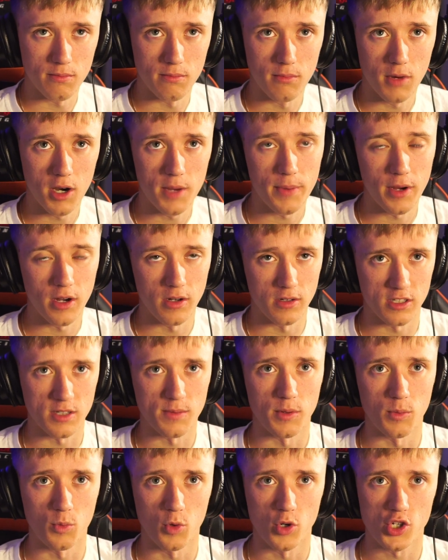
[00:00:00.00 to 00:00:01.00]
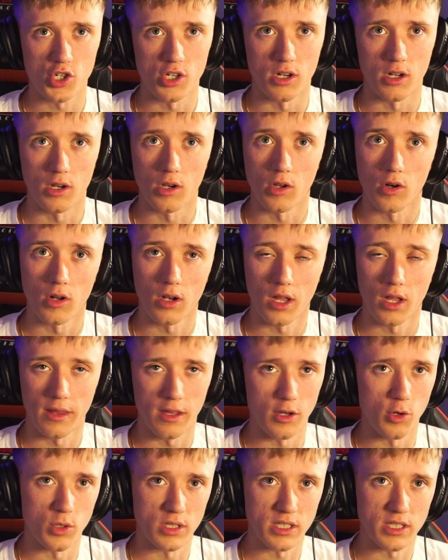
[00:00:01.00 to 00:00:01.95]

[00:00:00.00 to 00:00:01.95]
my parents have been watching it a lot. Like, they